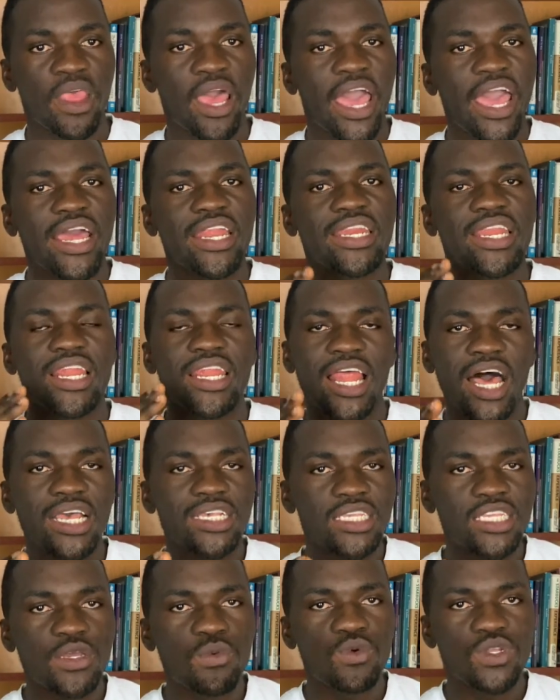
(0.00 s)
And the
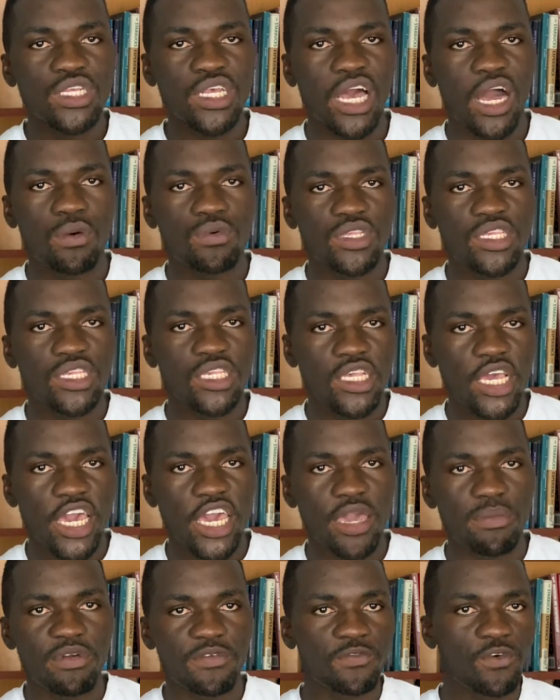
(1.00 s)
last thing which I would
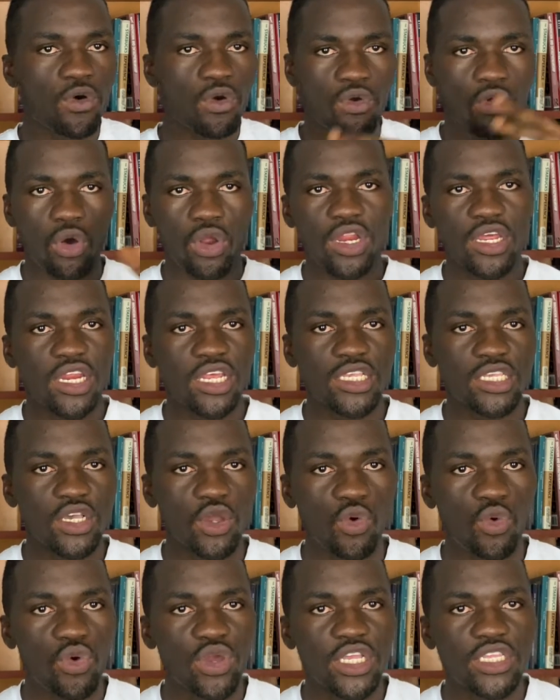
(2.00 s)
say before calling it a
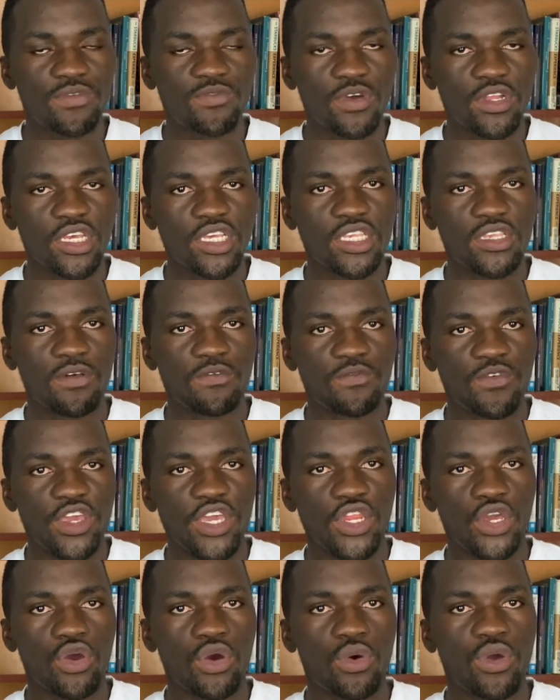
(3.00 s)
quit for this
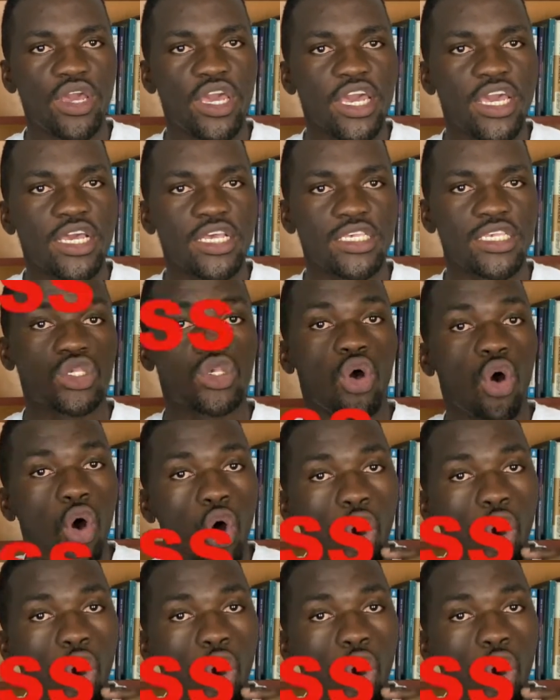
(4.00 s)
video is